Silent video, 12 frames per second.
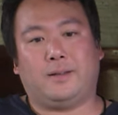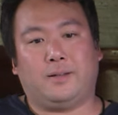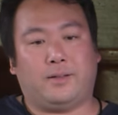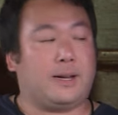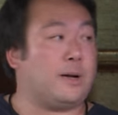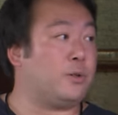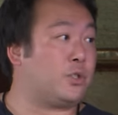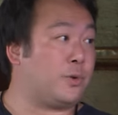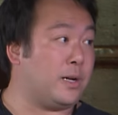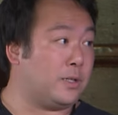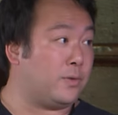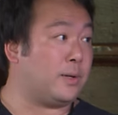Then I was
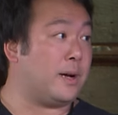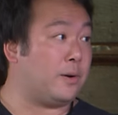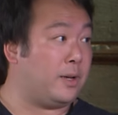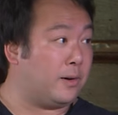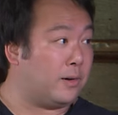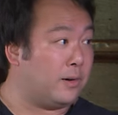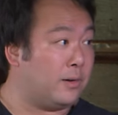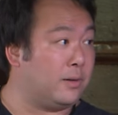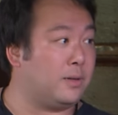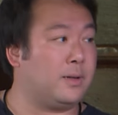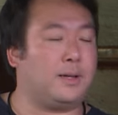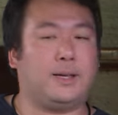transferred out here,
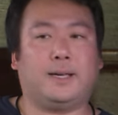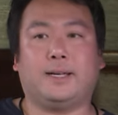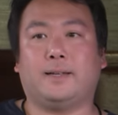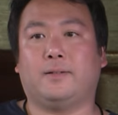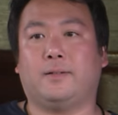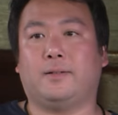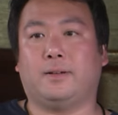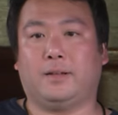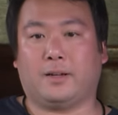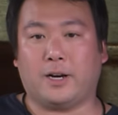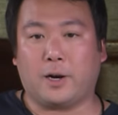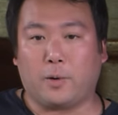and in
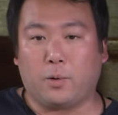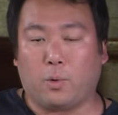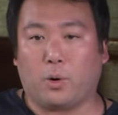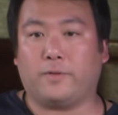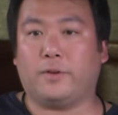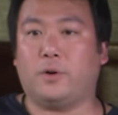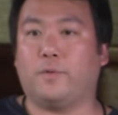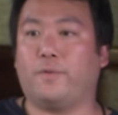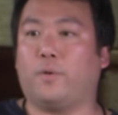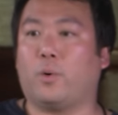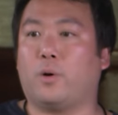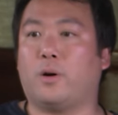Canary Wharf in
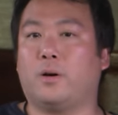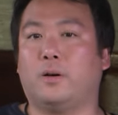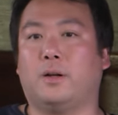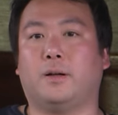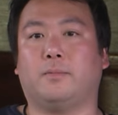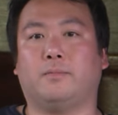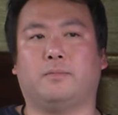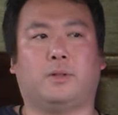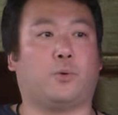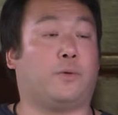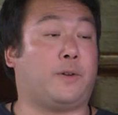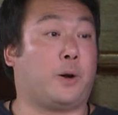2004, there
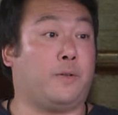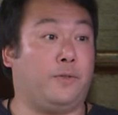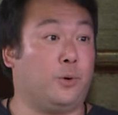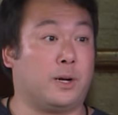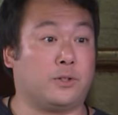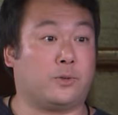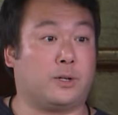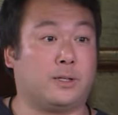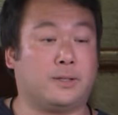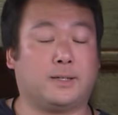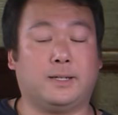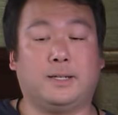were very few
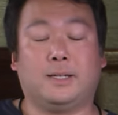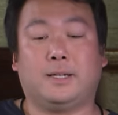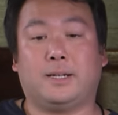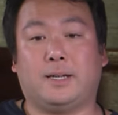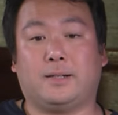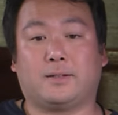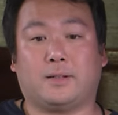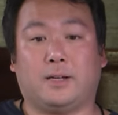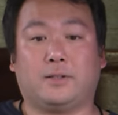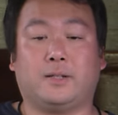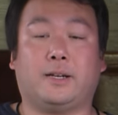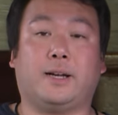restaurants, and as
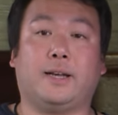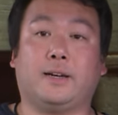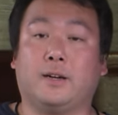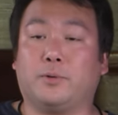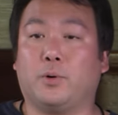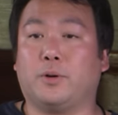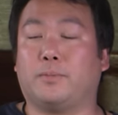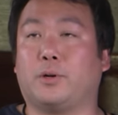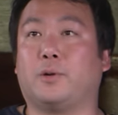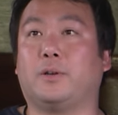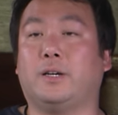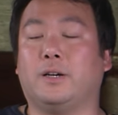Klaus said, I ended up going to
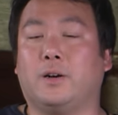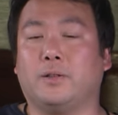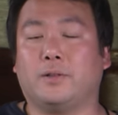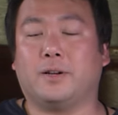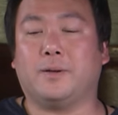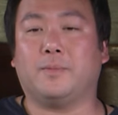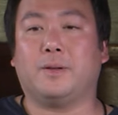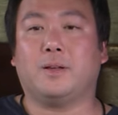Burger King all the time.